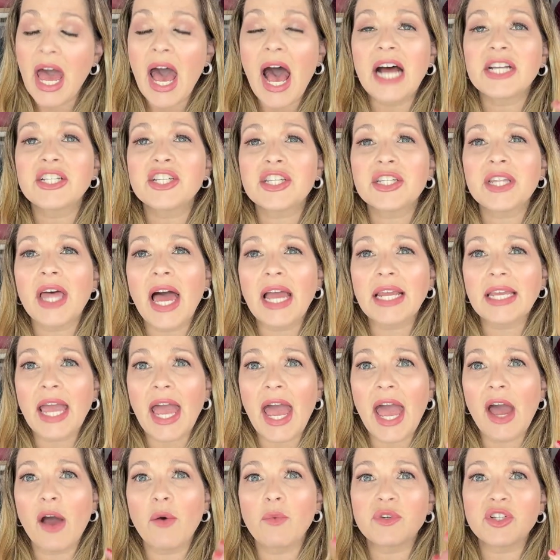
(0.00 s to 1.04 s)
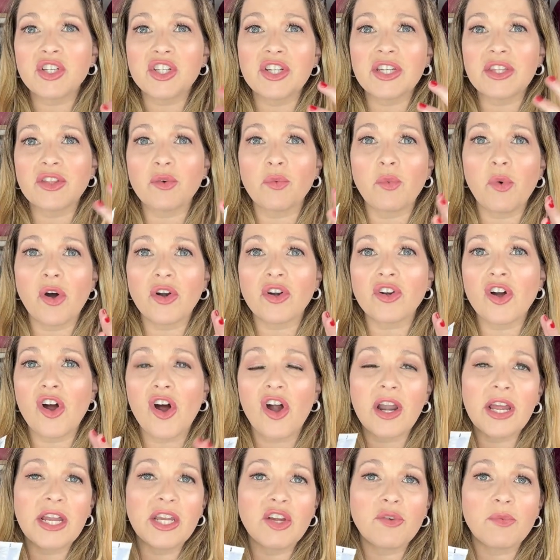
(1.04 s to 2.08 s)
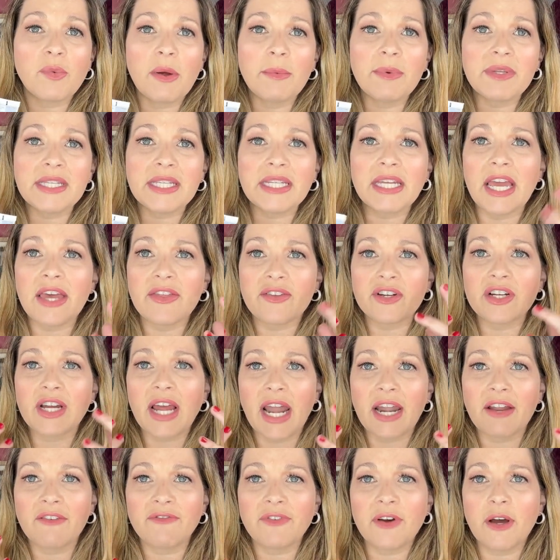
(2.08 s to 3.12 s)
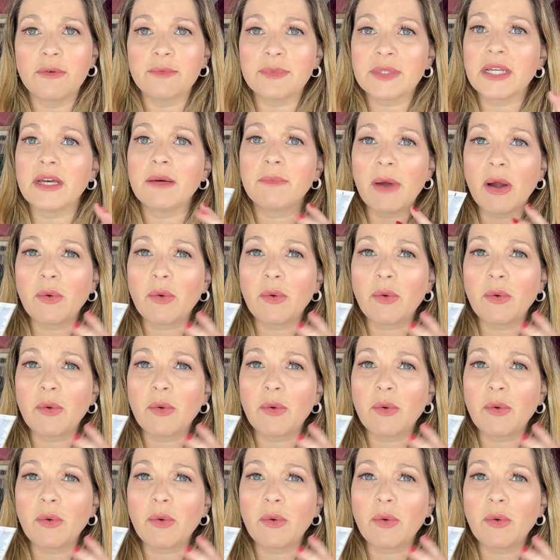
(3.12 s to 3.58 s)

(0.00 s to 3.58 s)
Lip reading: I just like how once you get the water on it and you rub it together, it kind of foams up.